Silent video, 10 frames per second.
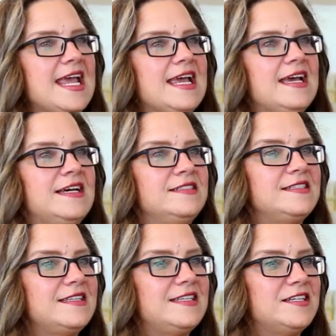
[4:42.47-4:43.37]

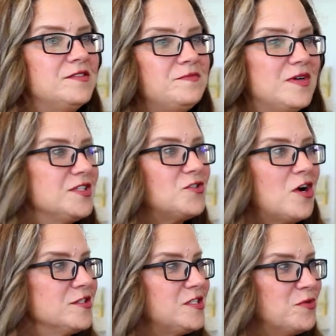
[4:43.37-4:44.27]
And they're a
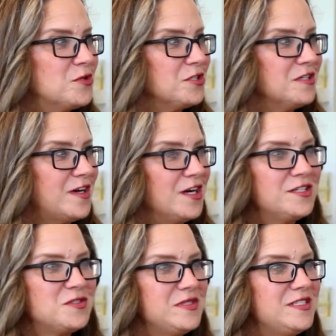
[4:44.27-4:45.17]
strong supporter of
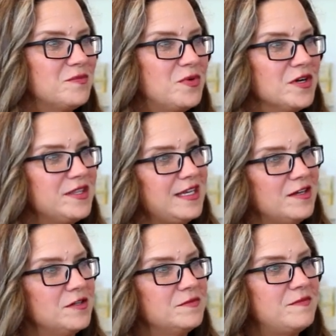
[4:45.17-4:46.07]
ours. We support
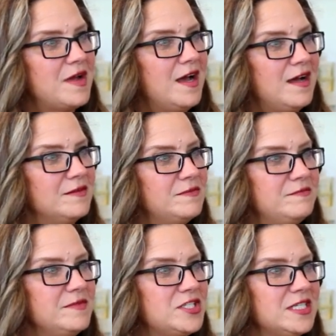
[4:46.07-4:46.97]
their uh,
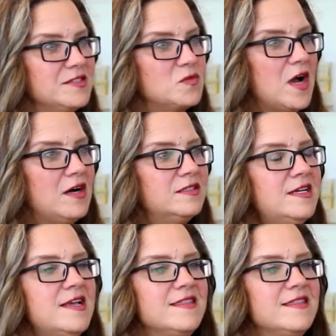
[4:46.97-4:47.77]
mission as well.